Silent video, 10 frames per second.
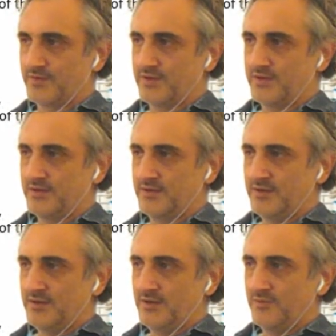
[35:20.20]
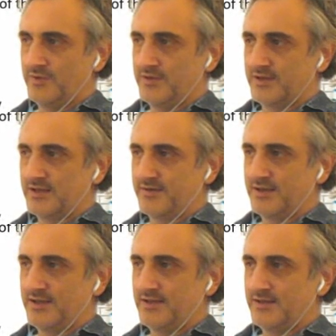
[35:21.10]
Okay? When the current
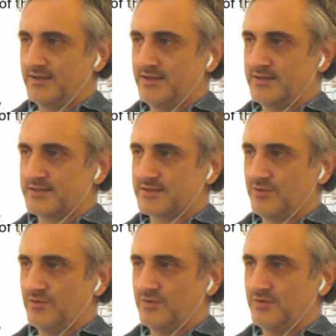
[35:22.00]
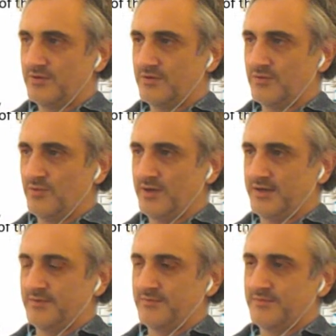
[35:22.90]
gain is
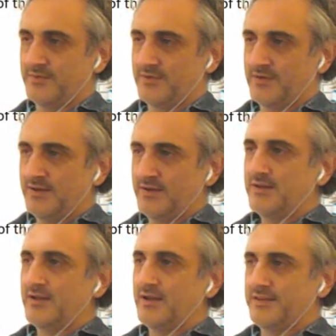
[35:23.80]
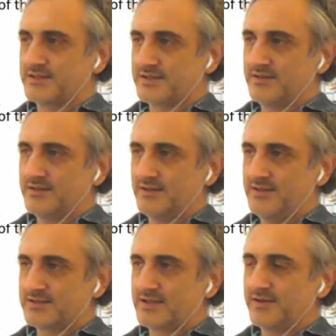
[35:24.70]
1. At
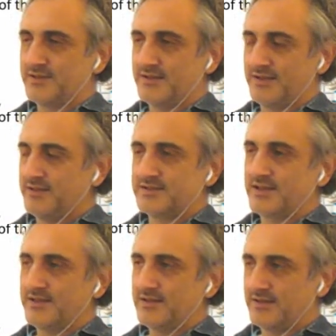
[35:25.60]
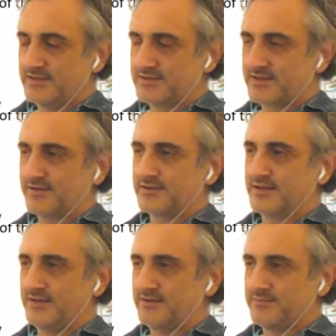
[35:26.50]
this current
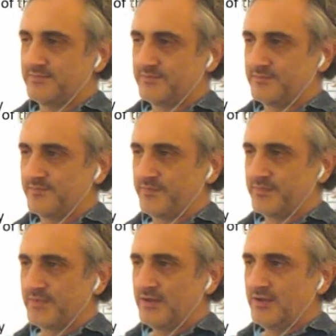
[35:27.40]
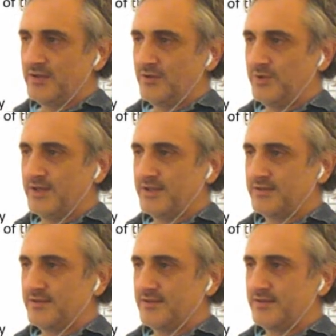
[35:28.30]
gain, we get
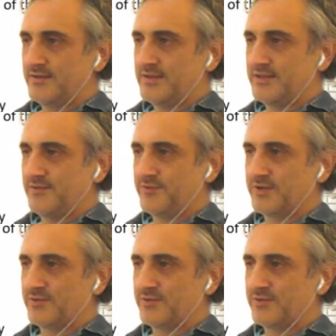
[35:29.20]
that the